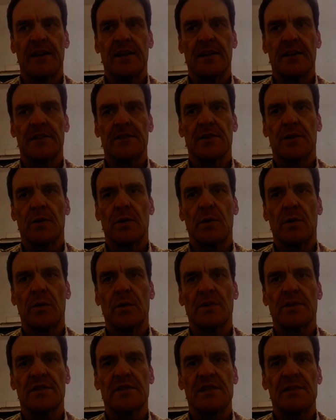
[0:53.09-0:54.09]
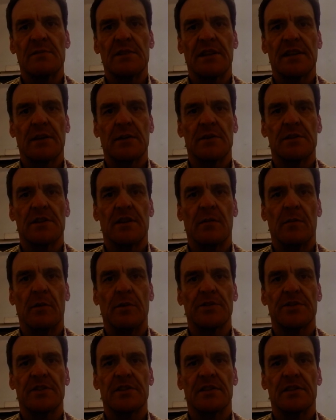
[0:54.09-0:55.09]
So it seemed like it was
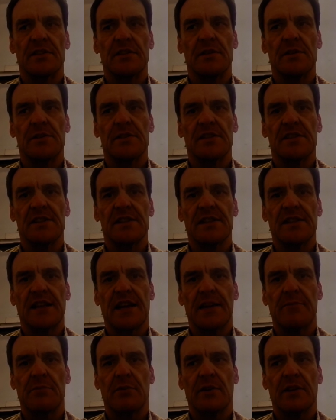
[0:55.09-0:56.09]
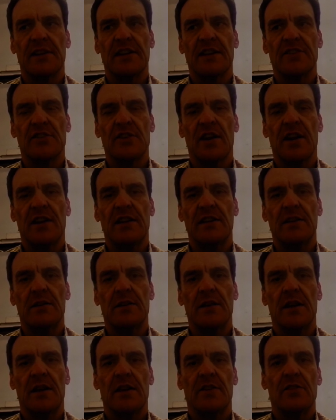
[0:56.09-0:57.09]
almost useless at that point. I tried
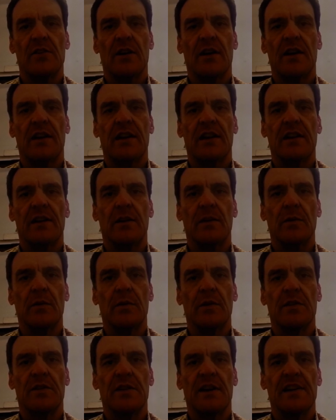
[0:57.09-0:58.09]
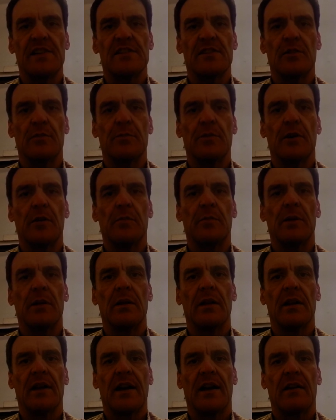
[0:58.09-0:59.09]
drying it out with
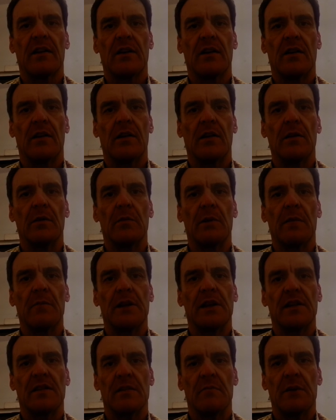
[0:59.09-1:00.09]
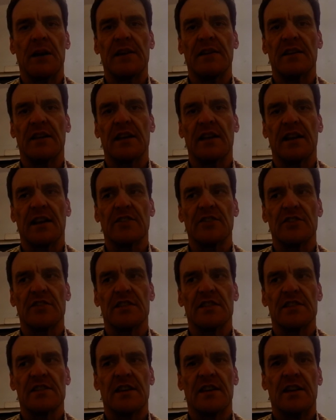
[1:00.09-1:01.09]
isopropyl alcohol, rubbing the button
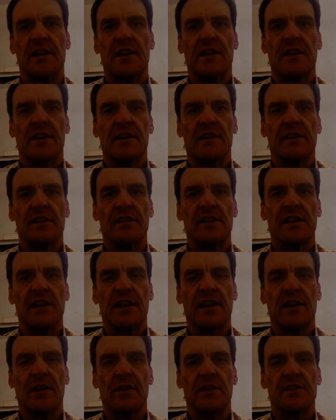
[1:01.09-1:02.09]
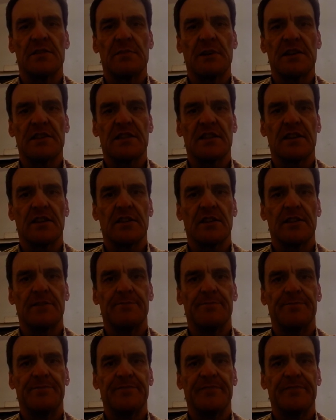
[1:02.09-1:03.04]
connections and cleaning it out as best I could.